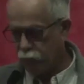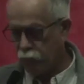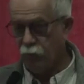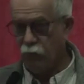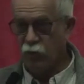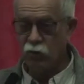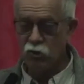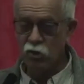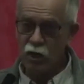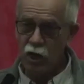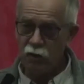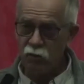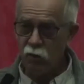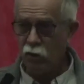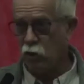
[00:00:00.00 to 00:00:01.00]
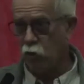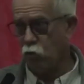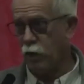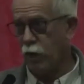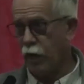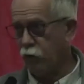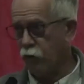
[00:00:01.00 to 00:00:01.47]
But there's another little
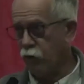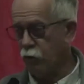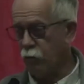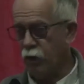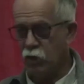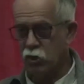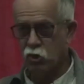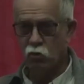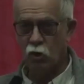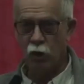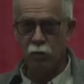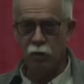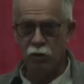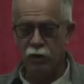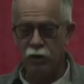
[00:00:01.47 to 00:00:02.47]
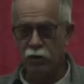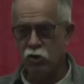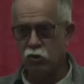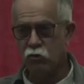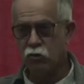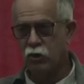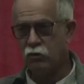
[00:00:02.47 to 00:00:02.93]
reality about strawberry
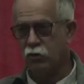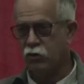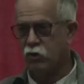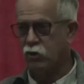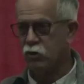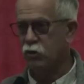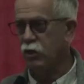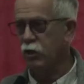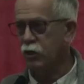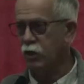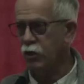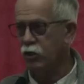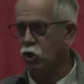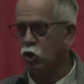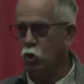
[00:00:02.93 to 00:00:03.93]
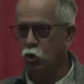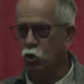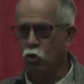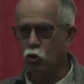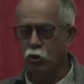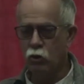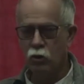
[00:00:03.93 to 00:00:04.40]
industry that's
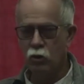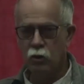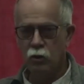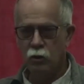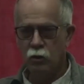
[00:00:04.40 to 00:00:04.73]
untold.